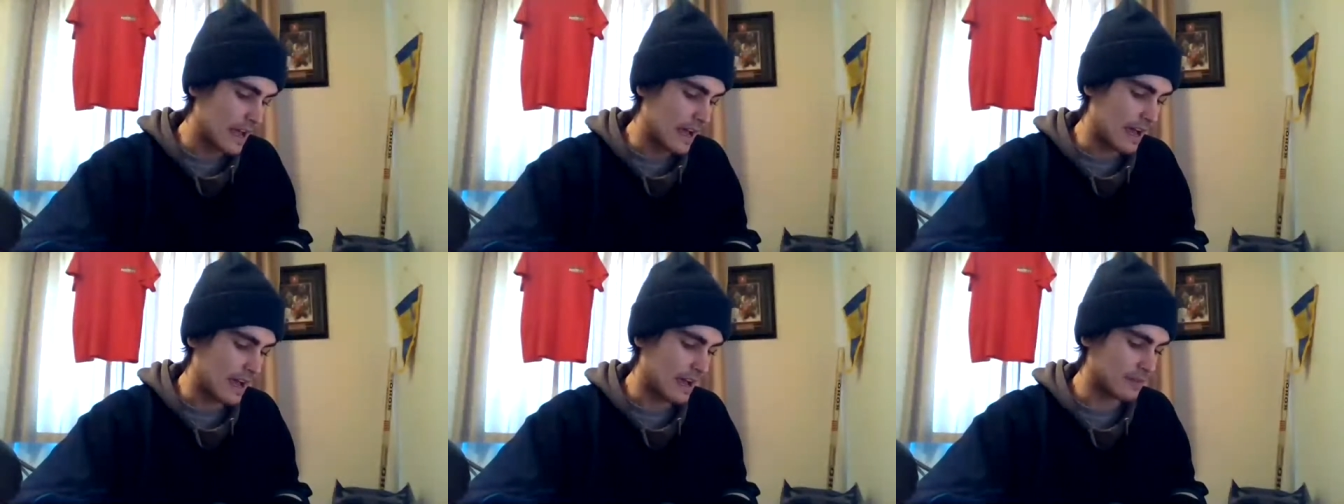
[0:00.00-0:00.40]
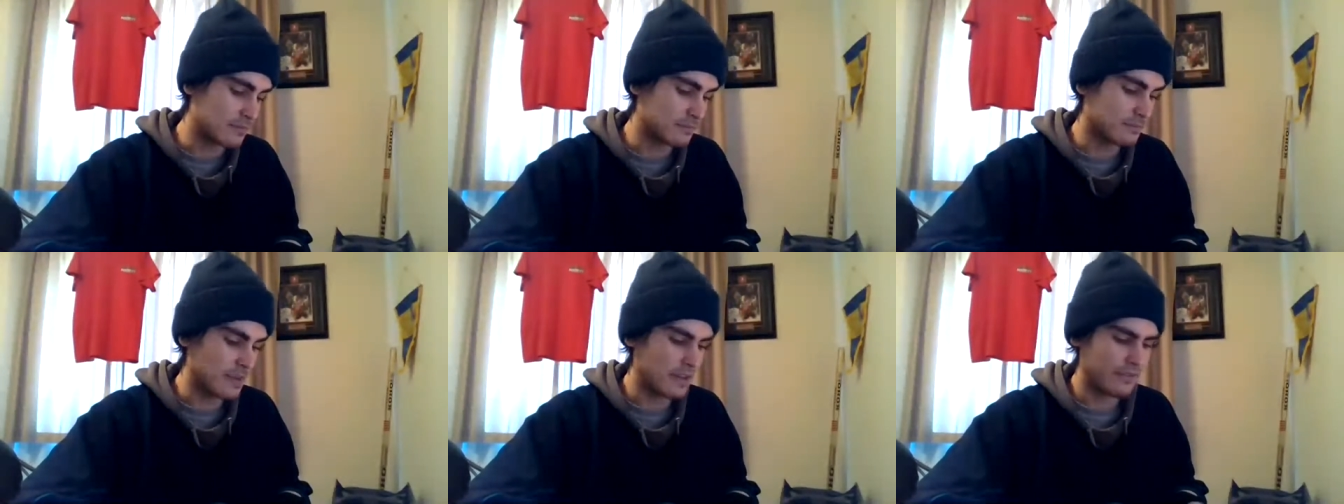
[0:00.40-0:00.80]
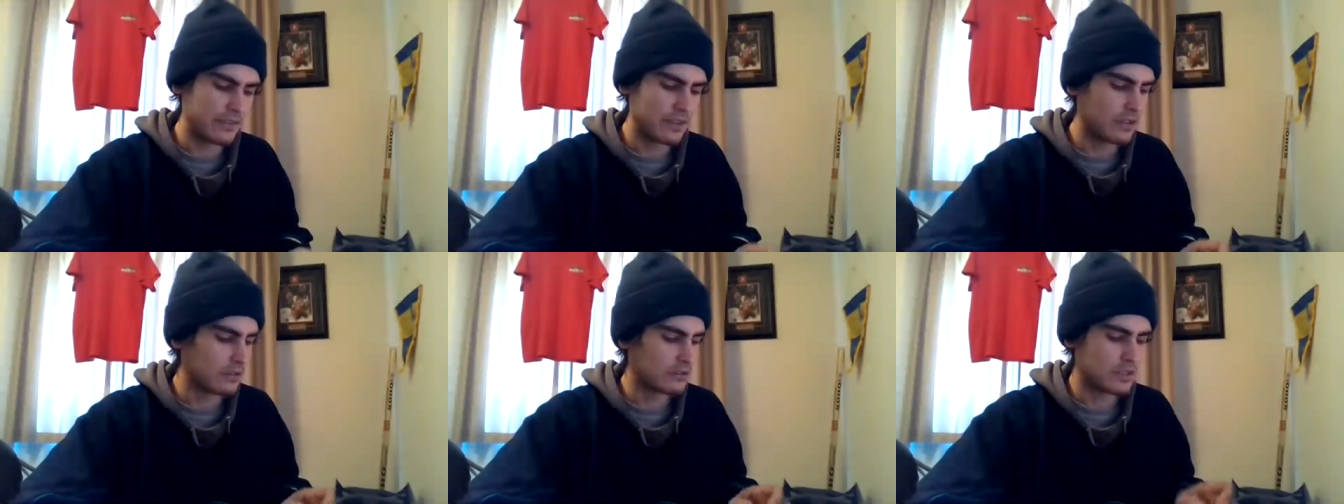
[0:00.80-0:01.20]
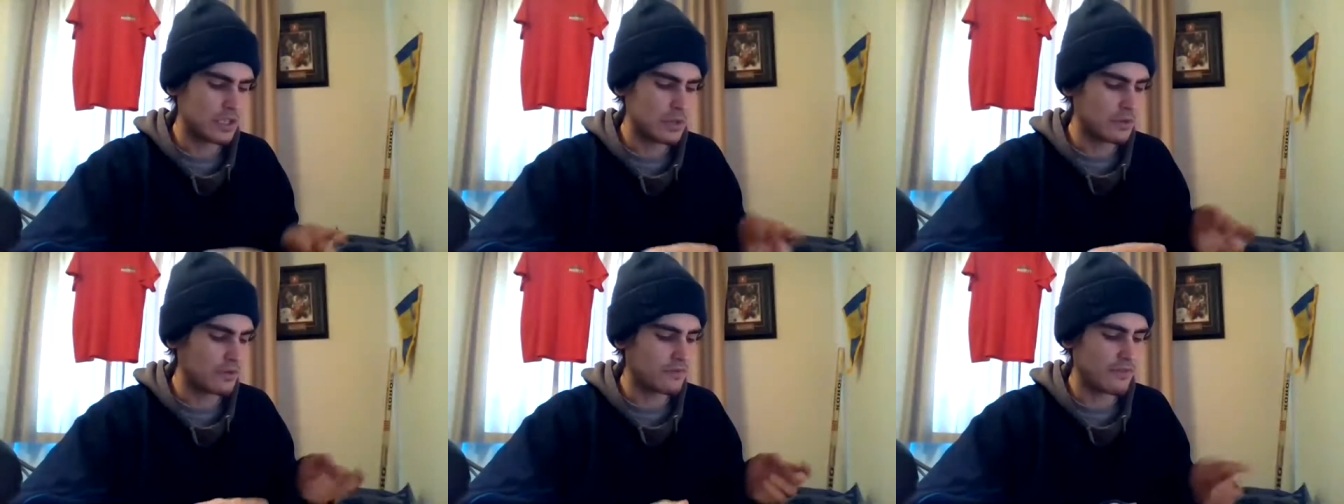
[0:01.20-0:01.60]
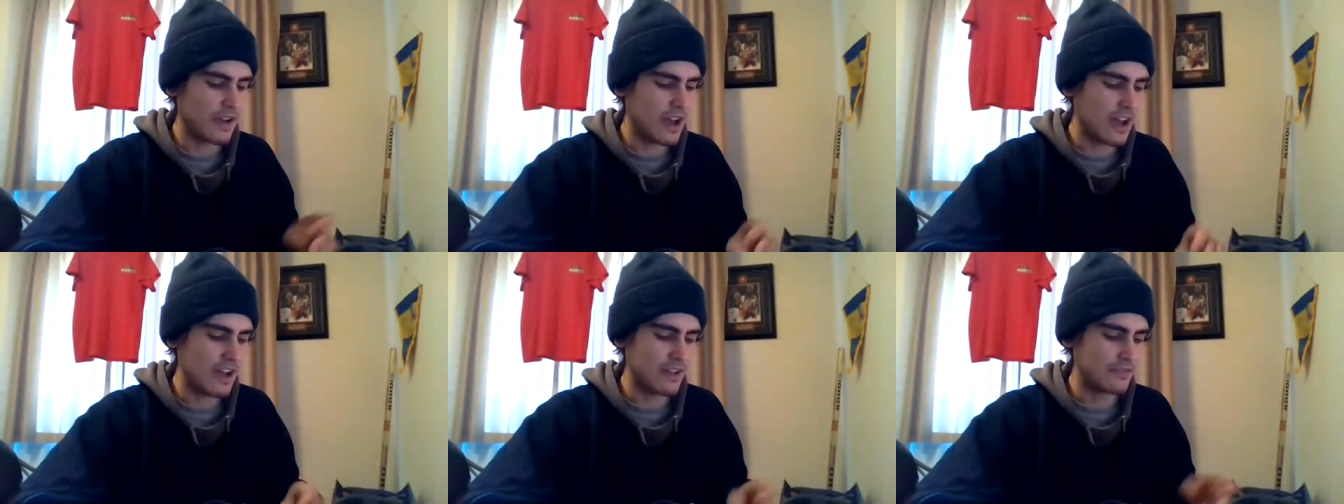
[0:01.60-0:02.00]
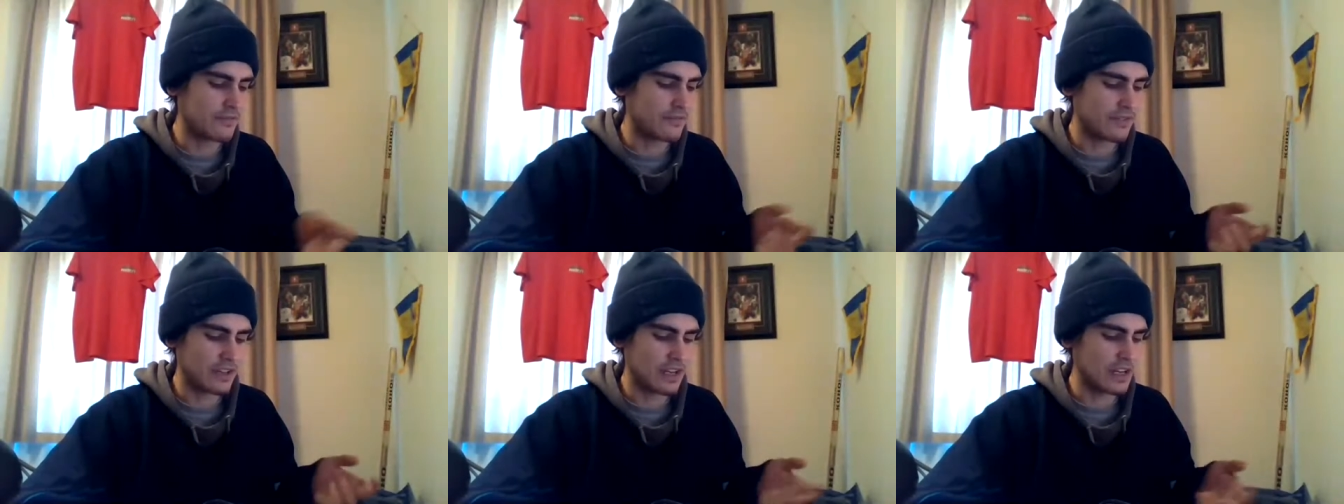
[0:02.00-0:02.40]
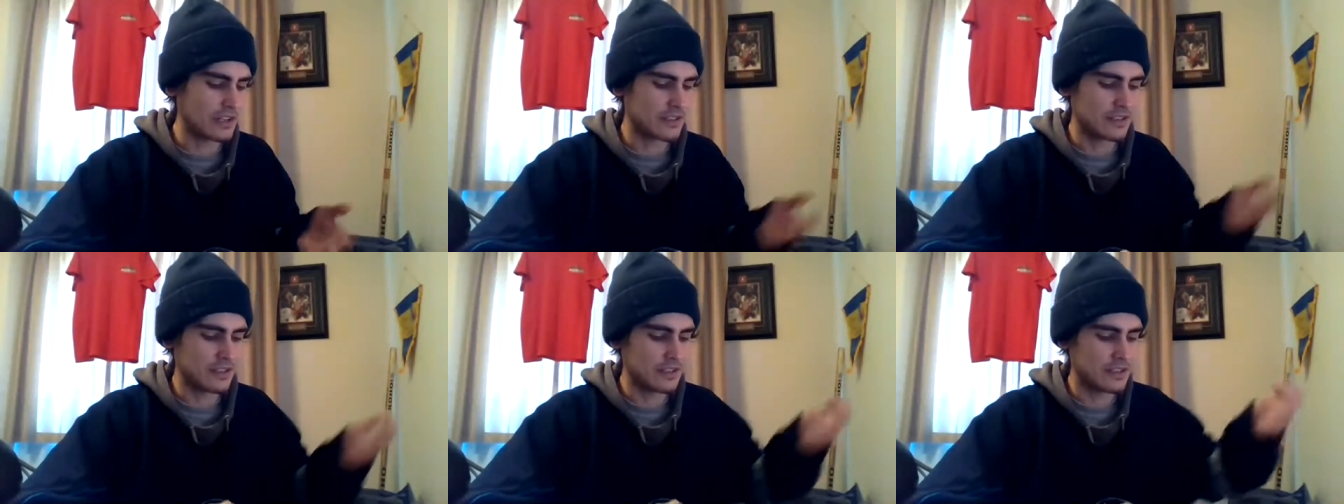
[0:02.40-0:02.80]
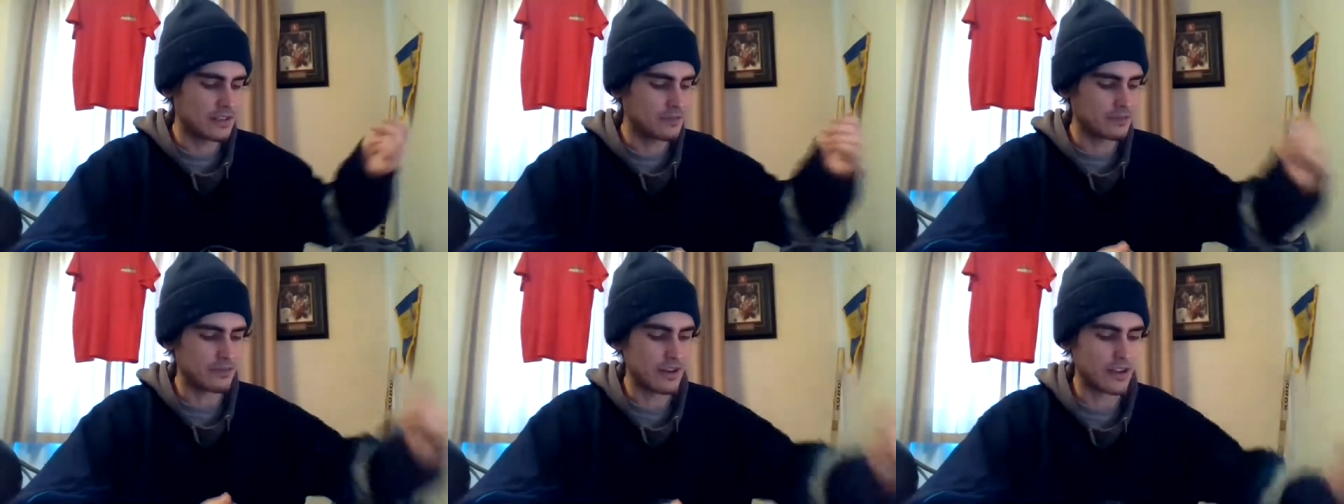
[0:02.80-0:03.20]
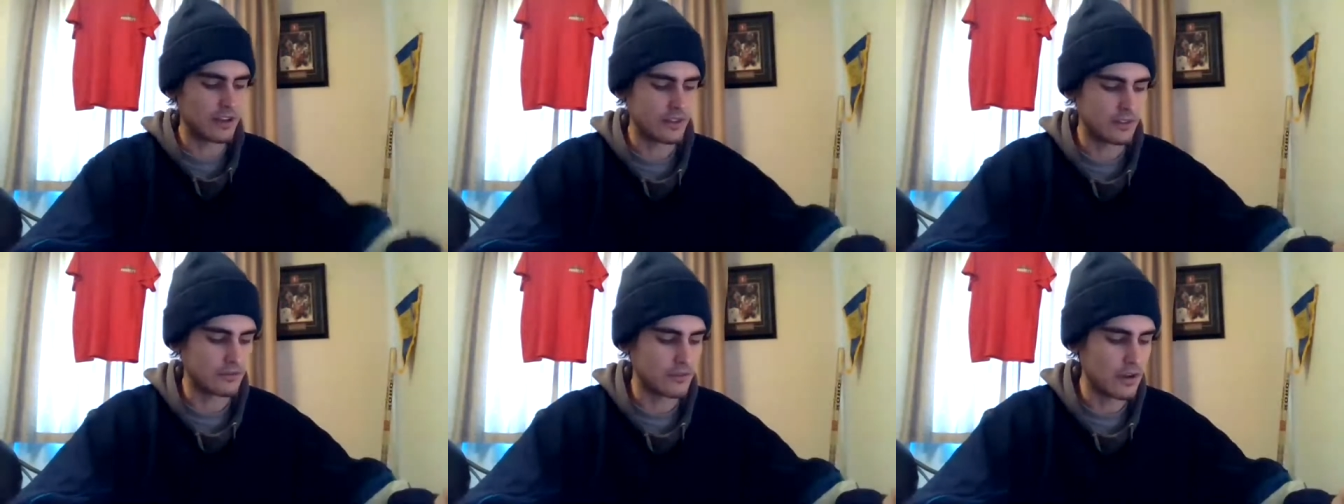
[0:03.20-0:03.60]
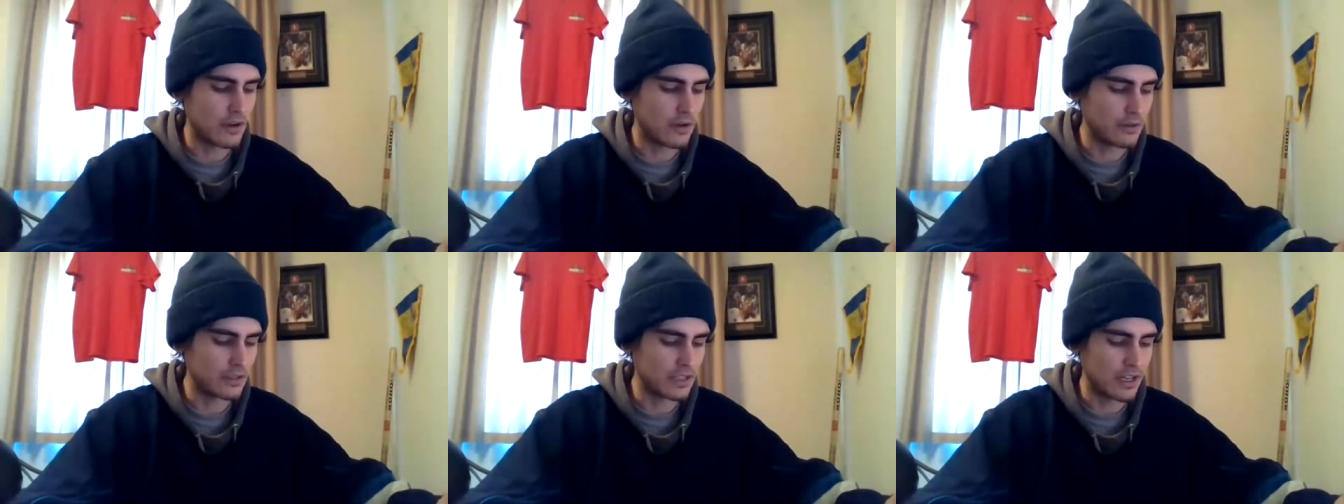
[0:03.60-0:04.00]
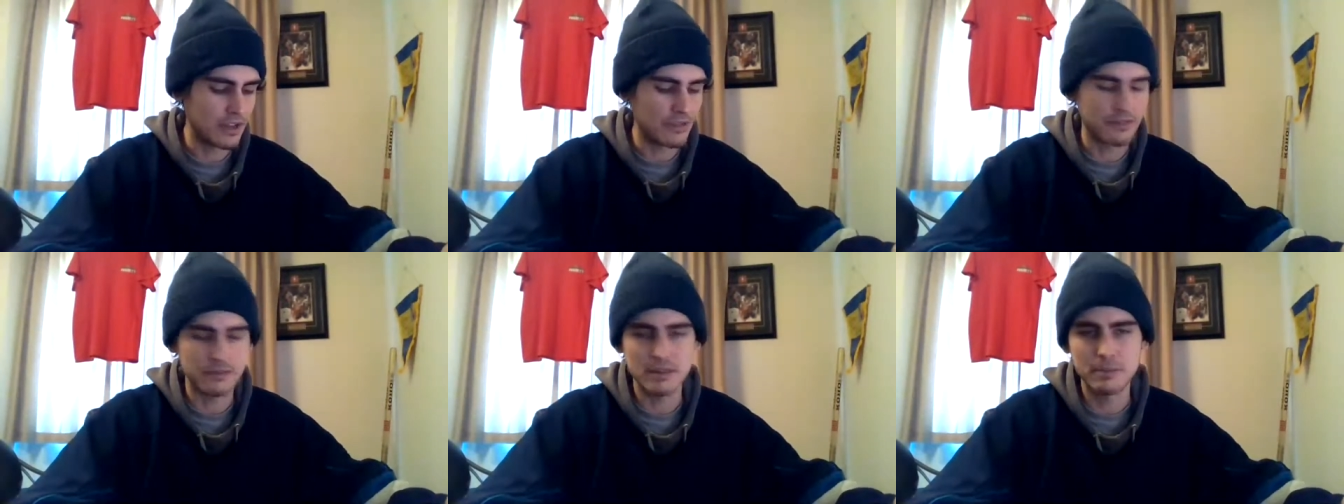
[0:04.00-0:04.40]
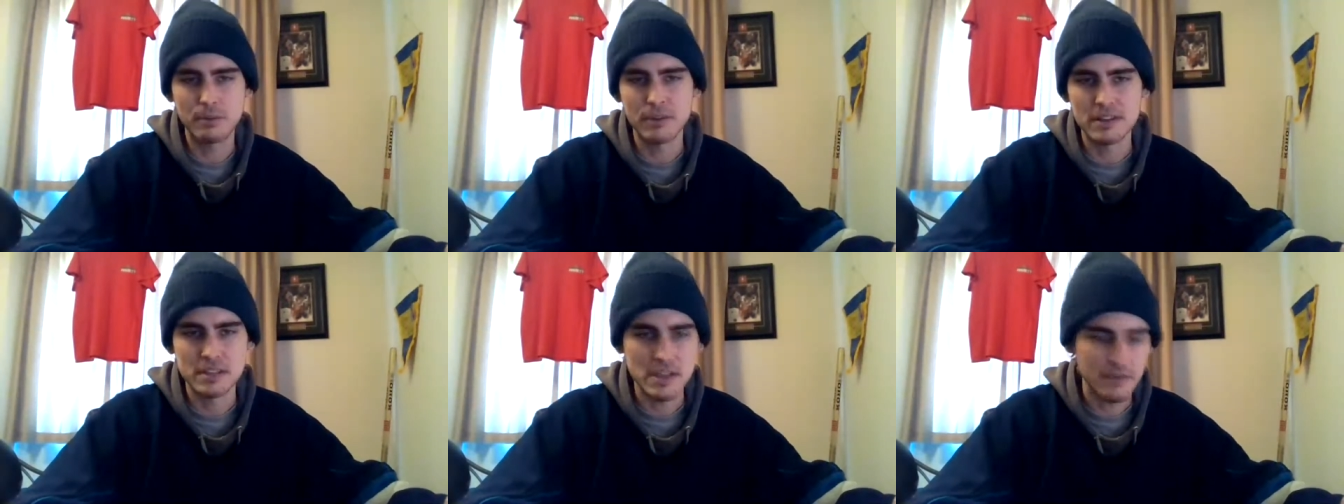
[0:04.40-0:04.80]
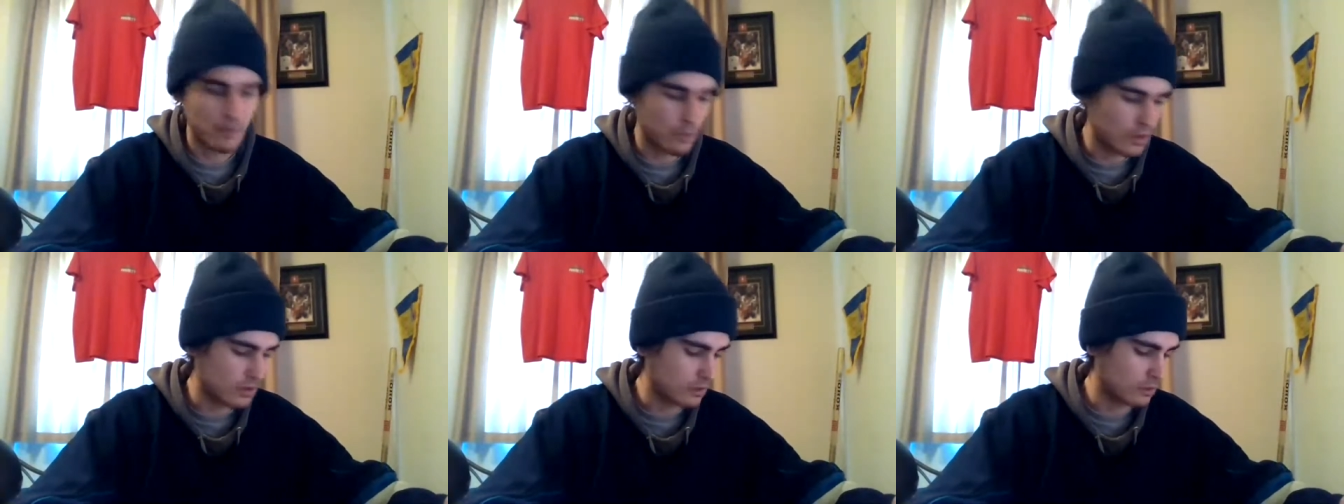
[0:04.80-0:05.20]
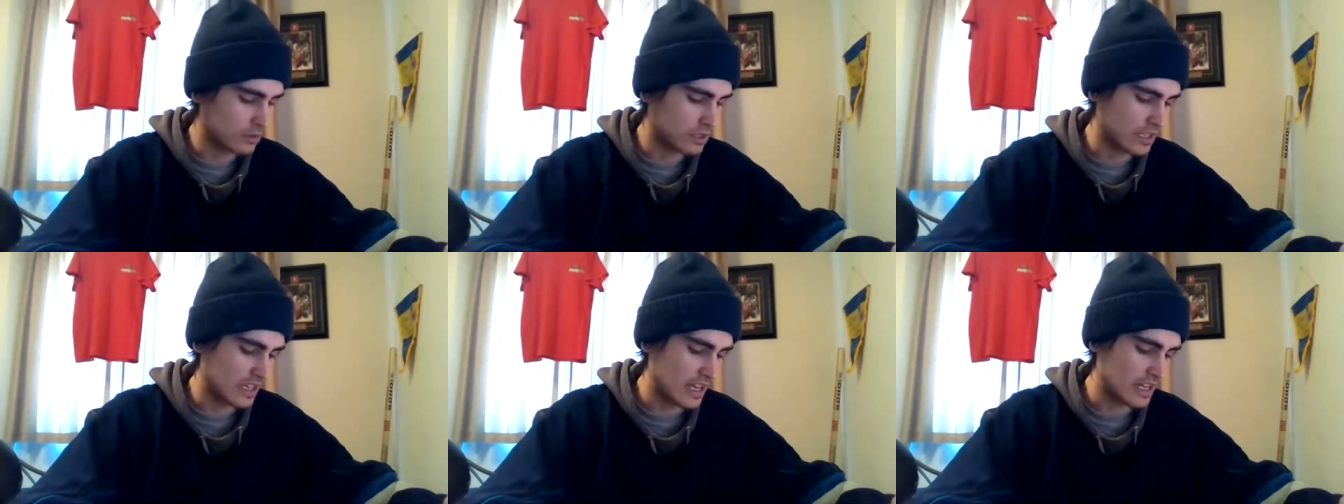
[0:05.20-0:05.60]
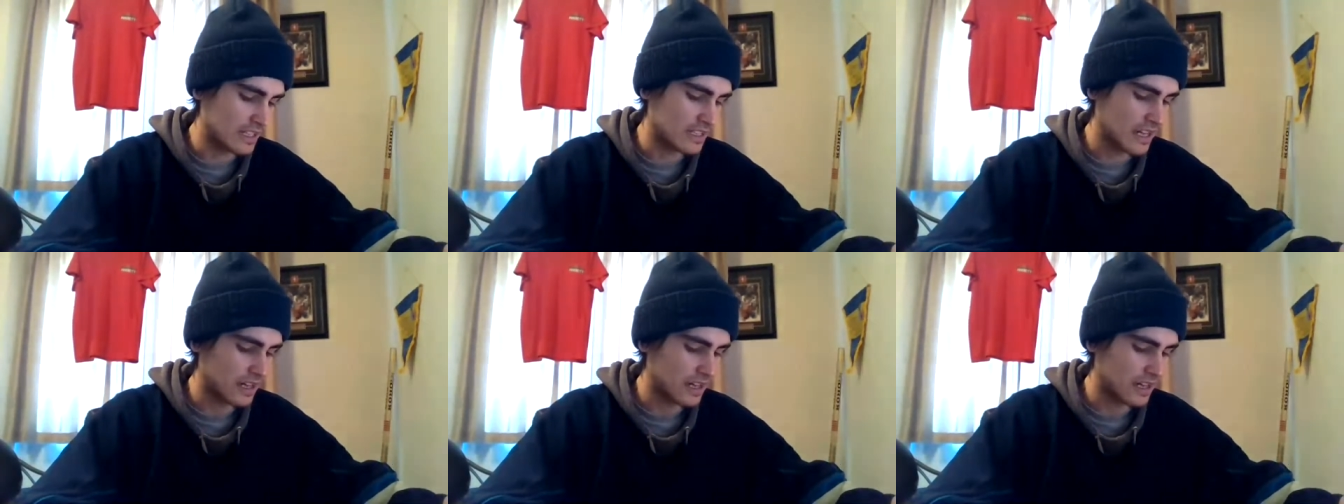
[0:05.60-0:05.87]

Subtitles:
Buffalo 2-5 since the break on the road, 3.71 goals against.